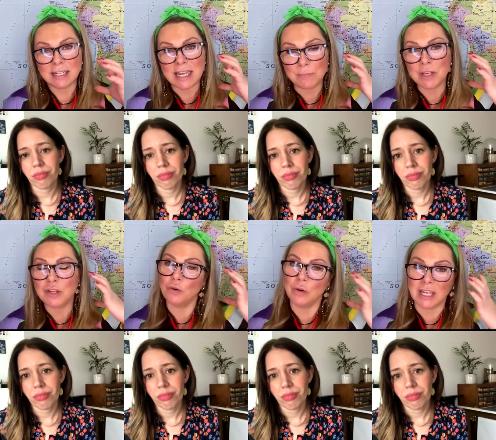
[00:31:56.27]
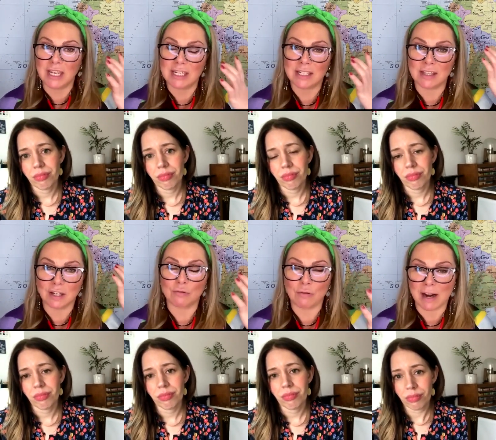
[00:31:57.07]
Speaker 1: keeping your ear to the
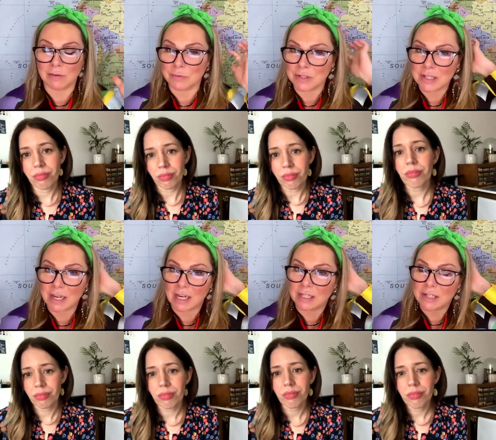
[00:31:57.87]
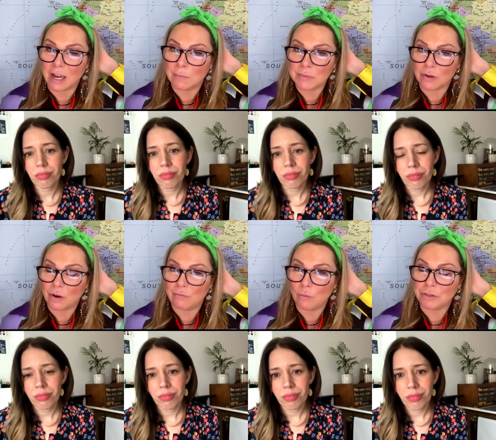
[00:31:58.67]
ground mm-hmm. in terms
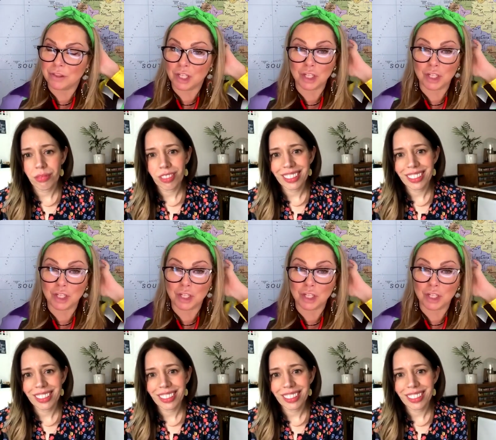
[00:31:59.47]
of what the